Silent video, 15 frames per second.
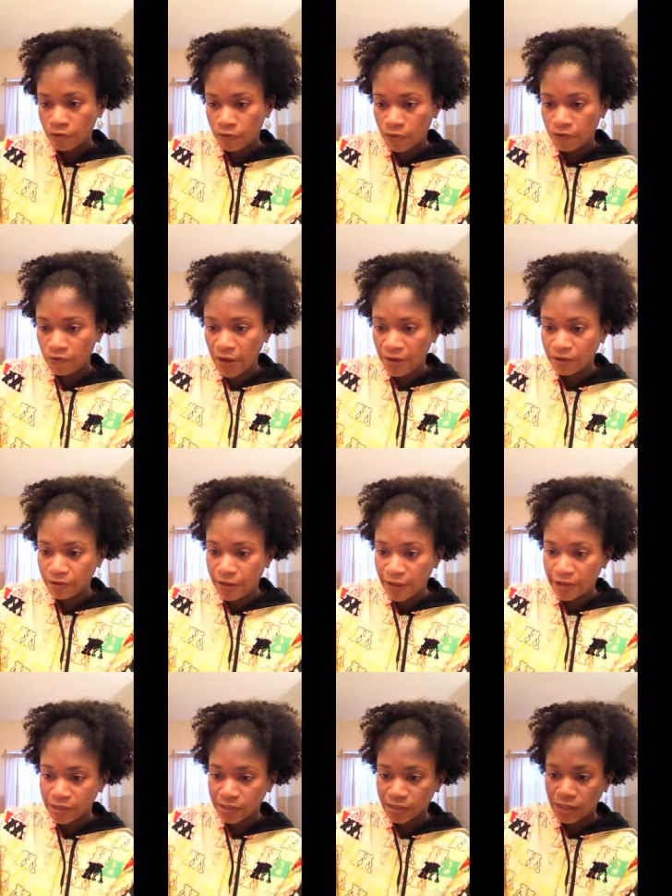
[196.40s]

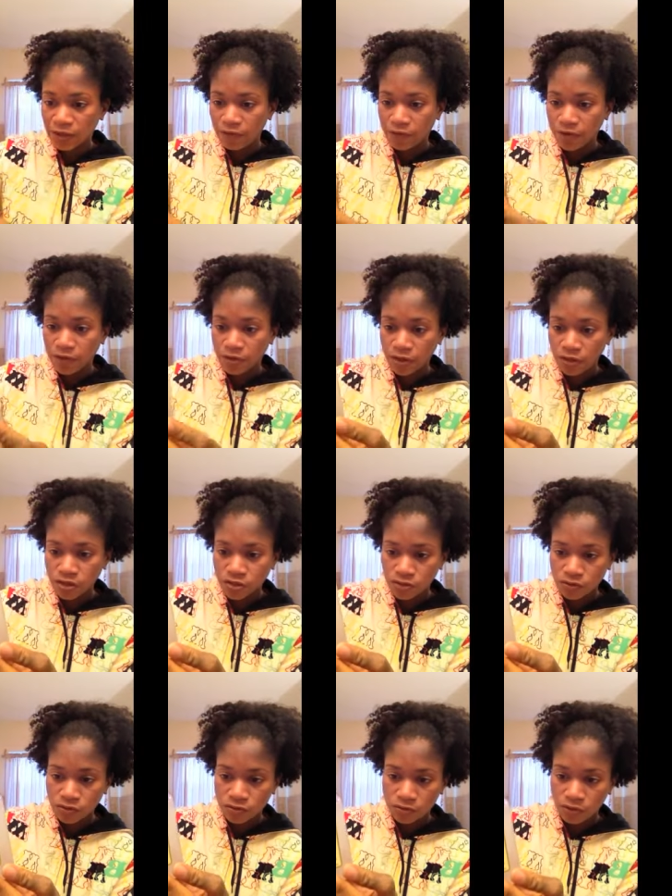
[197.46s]
Revitalized Leave-In
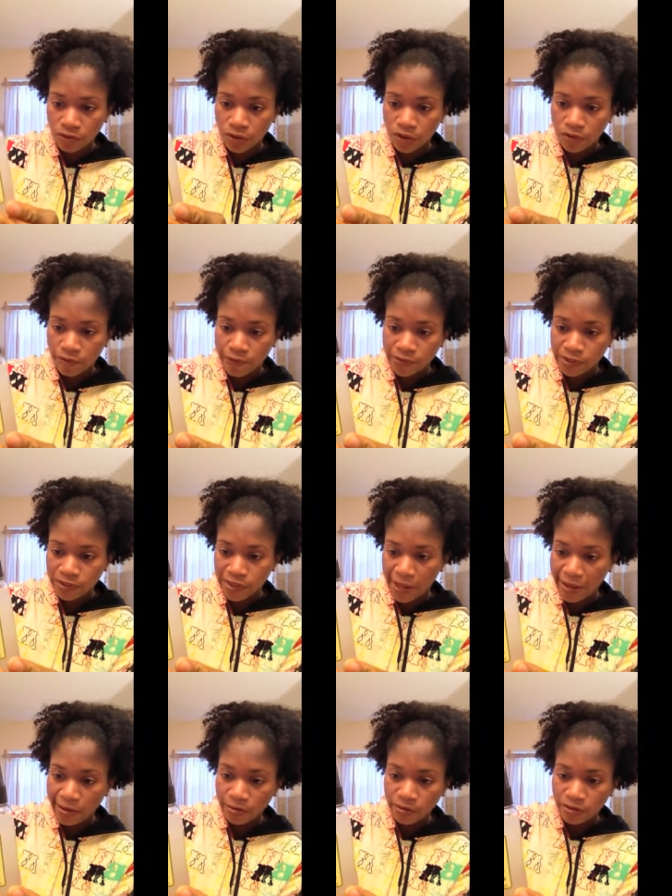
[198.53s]
Conditioner for
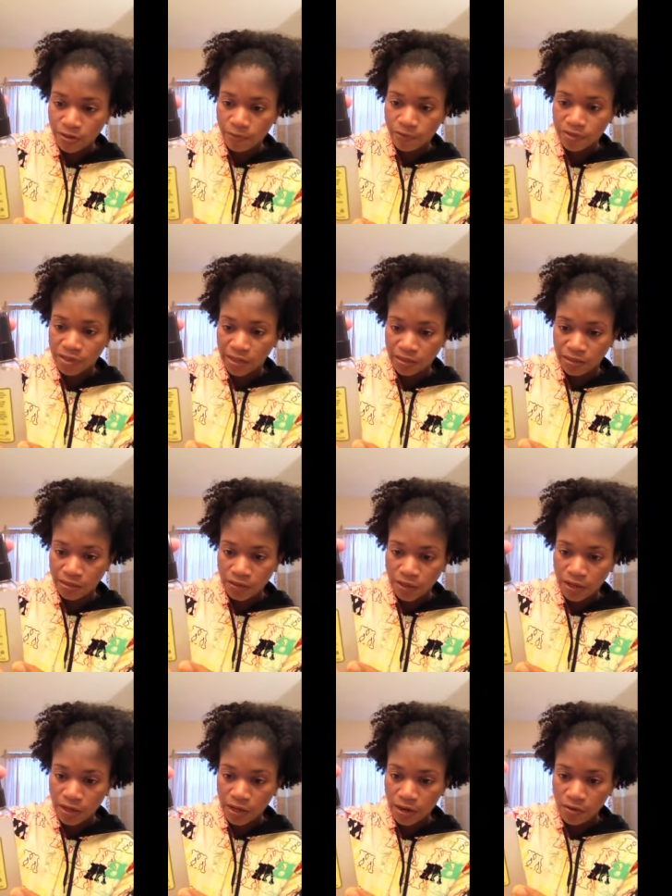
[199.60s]
detangling and protecting
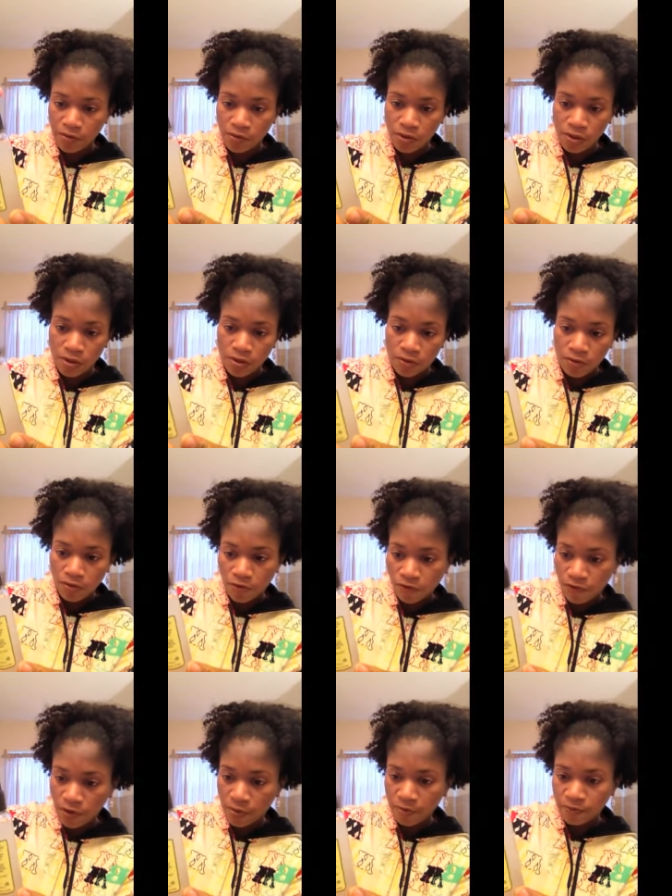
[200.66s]
hair
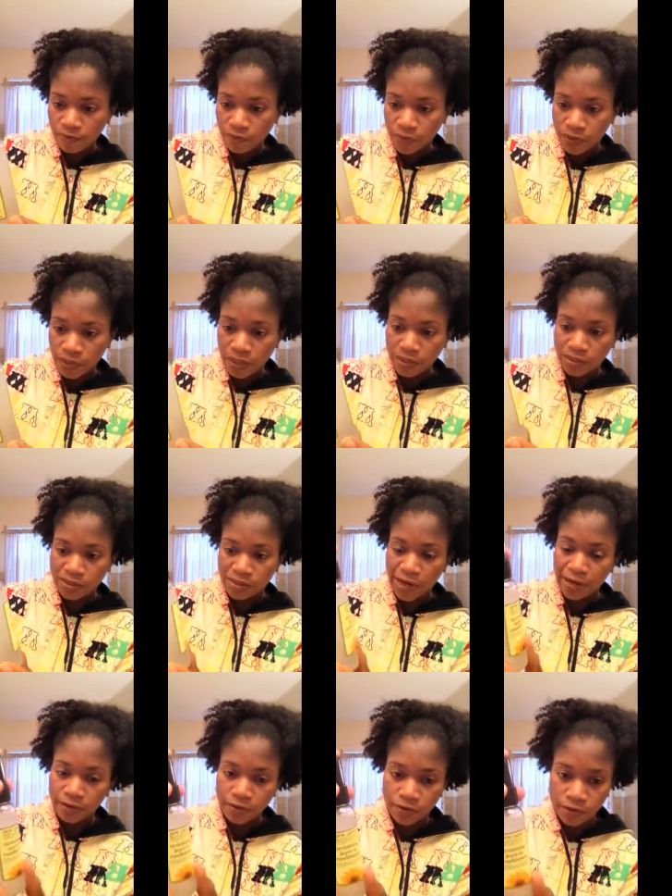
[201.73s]
from heat
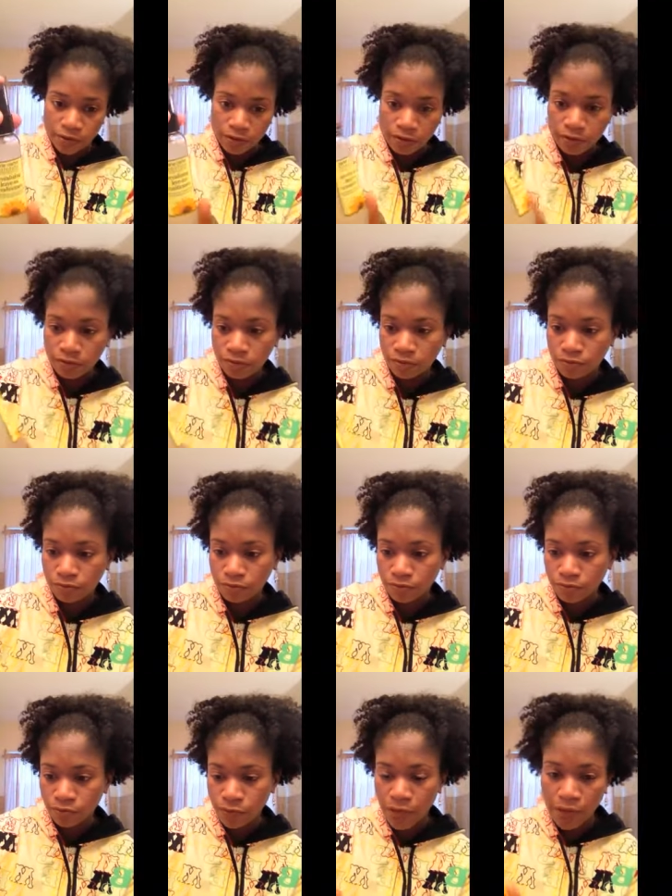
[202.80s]
styling
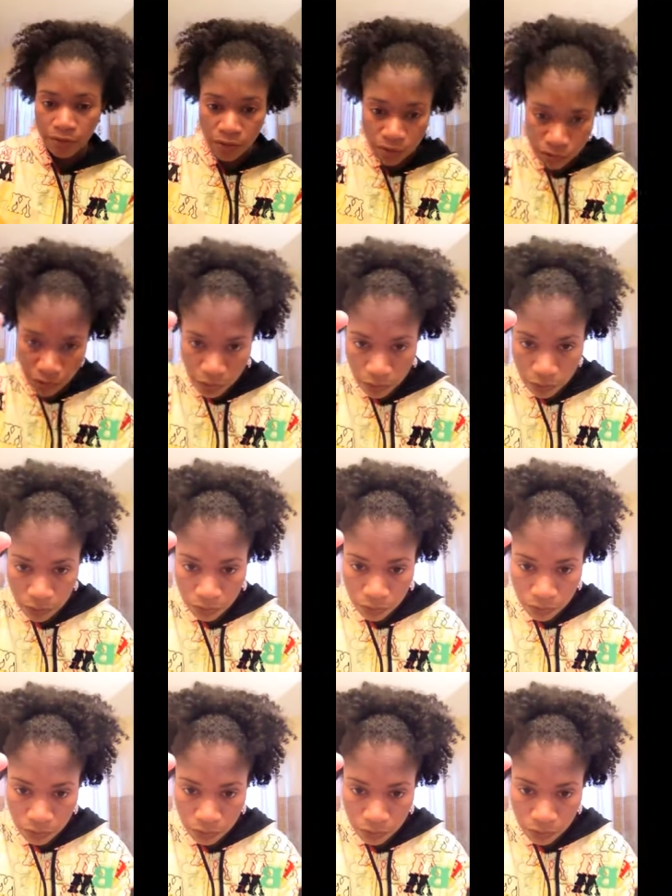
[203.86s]
and the sun.